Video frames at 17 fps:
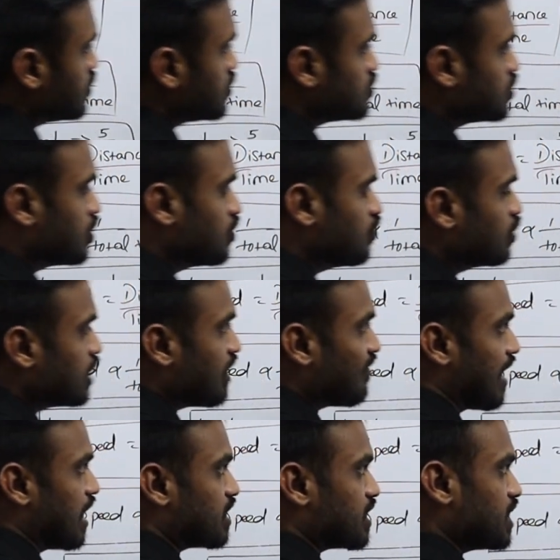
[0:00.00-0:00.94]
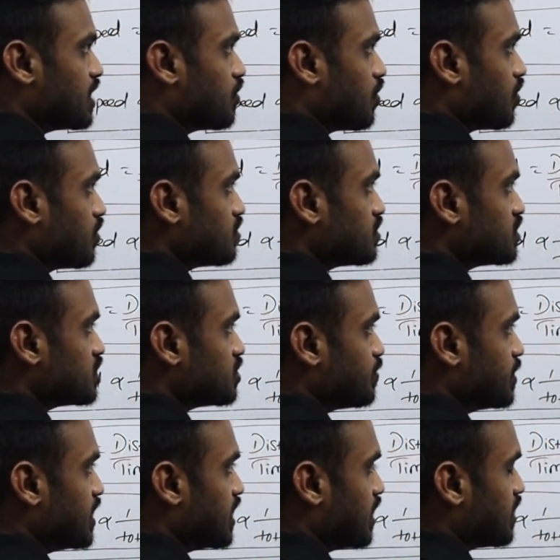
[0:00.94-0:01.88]
So we have already known
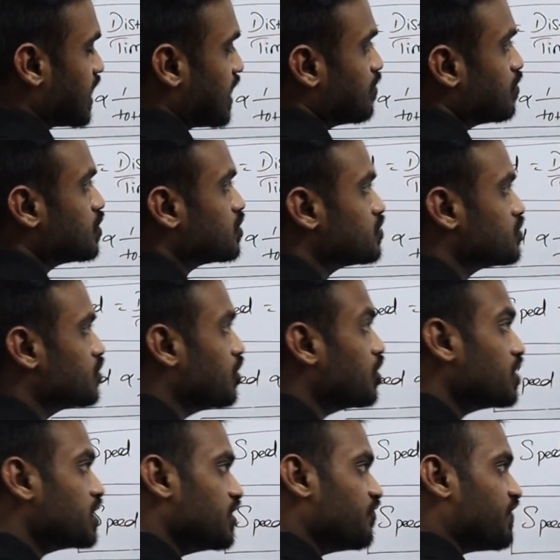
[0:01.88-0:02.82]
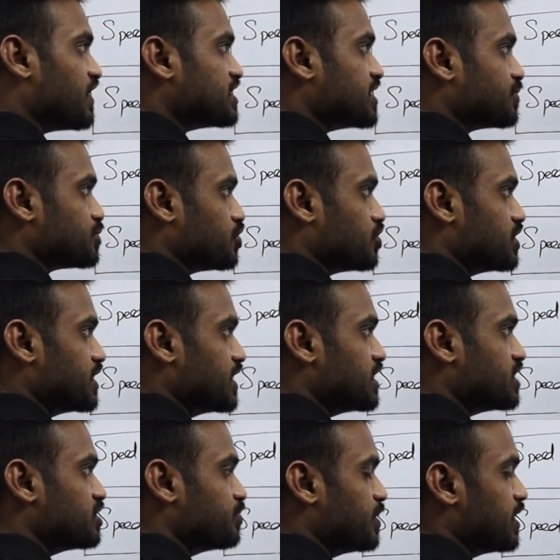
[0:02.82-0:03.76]
speed and time. So if I substitute
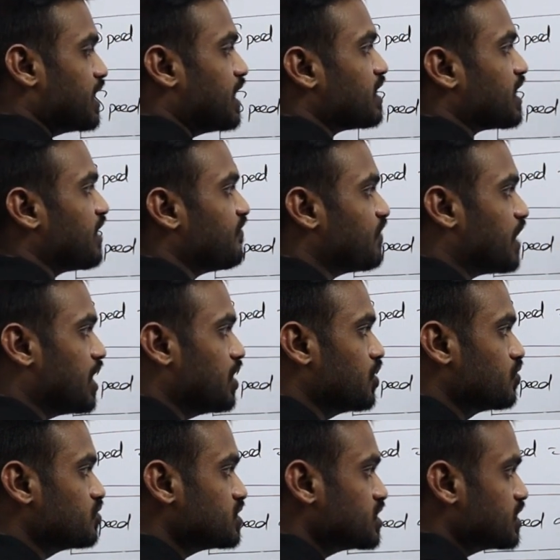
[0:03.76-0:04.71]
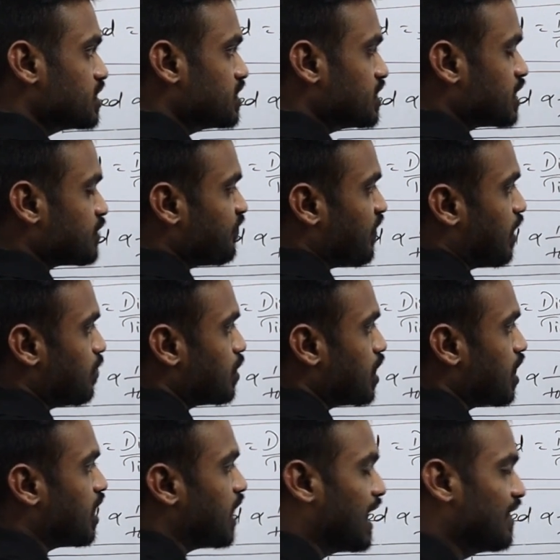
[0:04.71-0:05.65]
these speed and time values in the
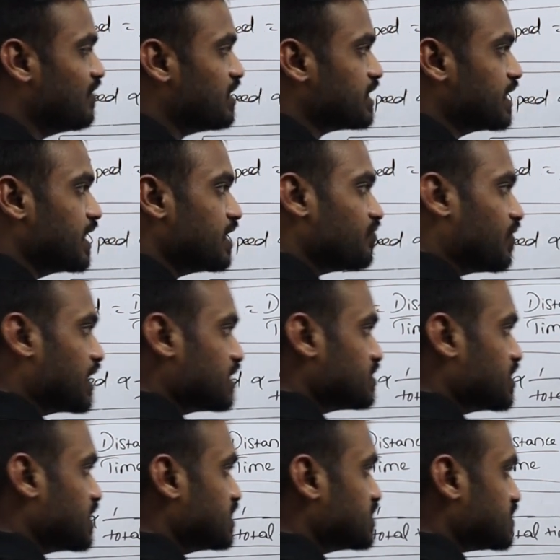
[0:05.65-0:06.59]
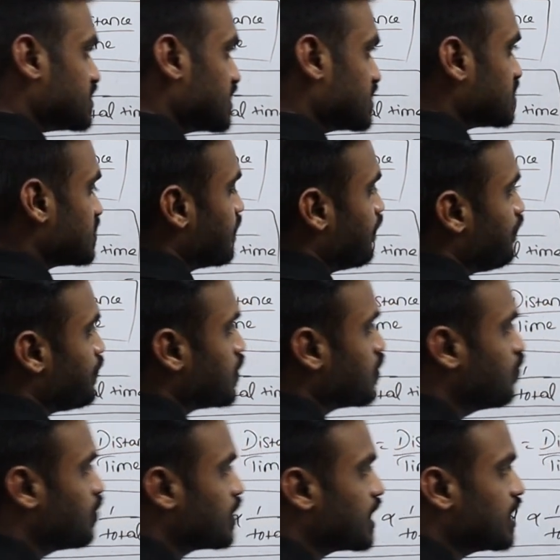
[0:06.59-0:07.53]
formula, I will get what is the distance.
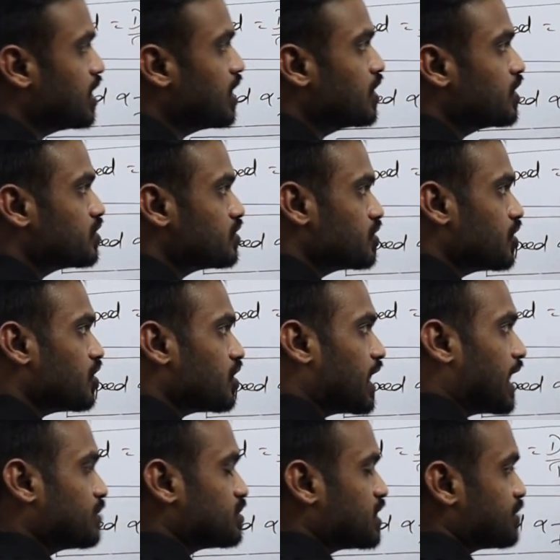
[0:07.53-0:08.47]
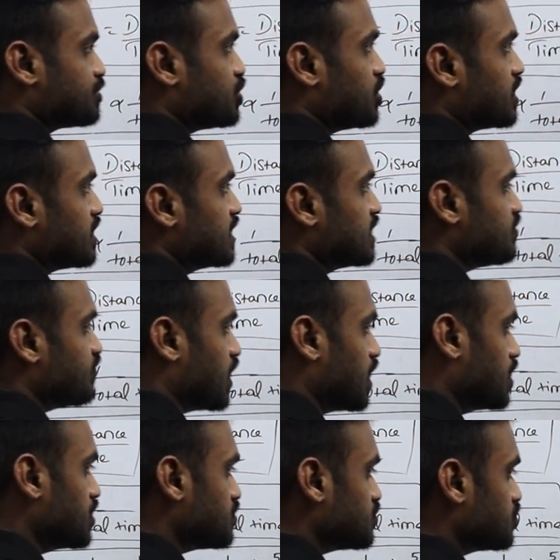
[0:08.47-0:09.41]
Okay, so I am substituting these
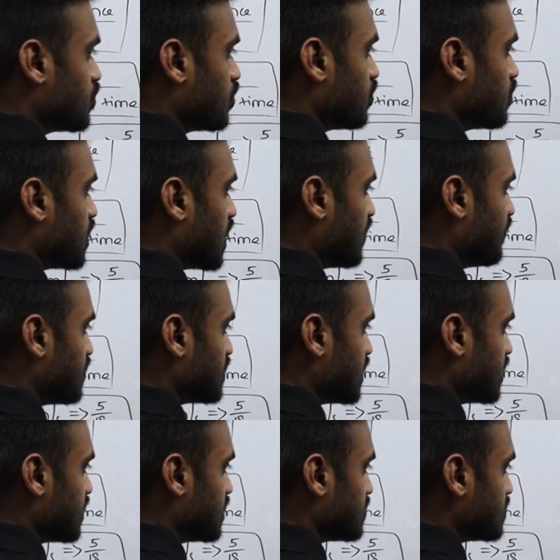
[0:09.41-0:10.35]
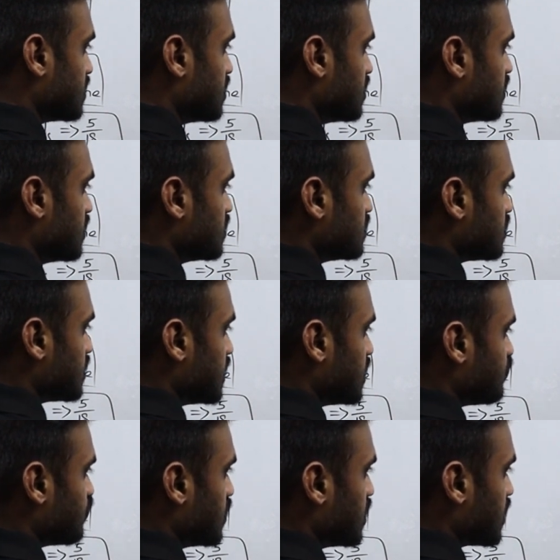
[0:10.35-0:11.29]
values. So I will get
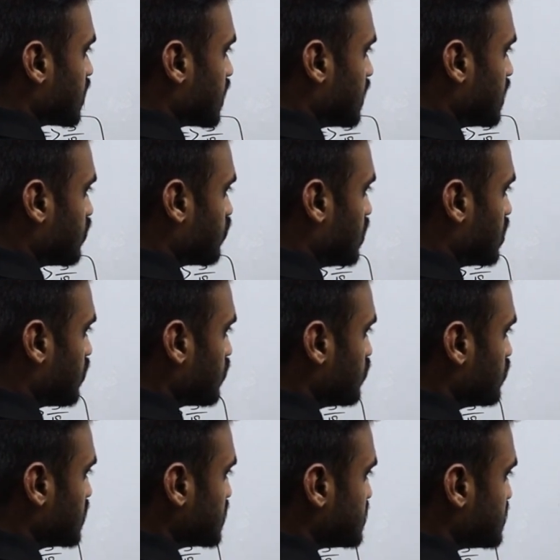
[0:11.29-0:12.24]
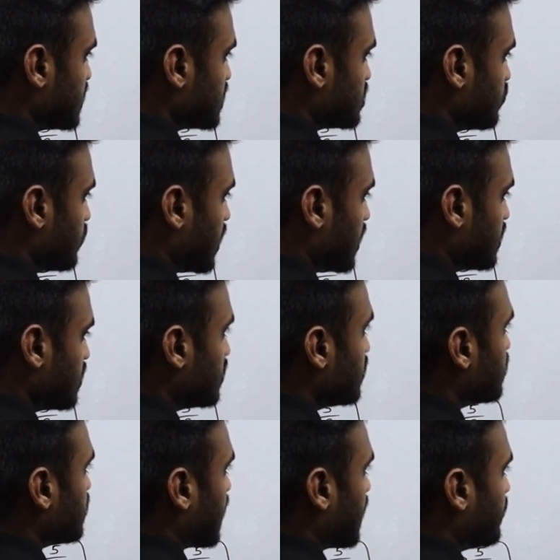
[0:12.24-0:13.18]
320 equal to distance by
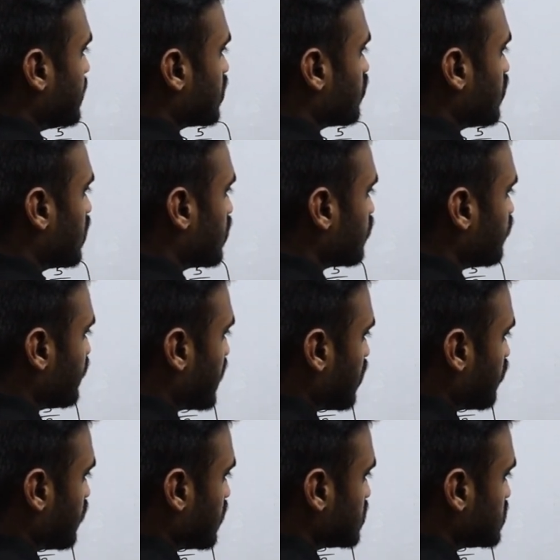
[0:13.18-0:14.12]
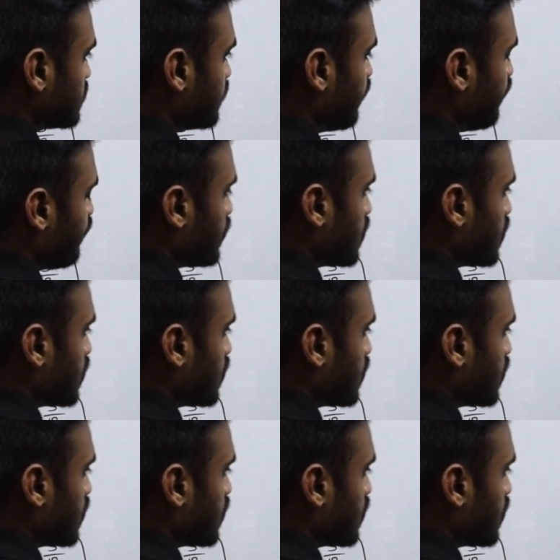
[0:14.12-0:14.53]
time equal to 5 hours.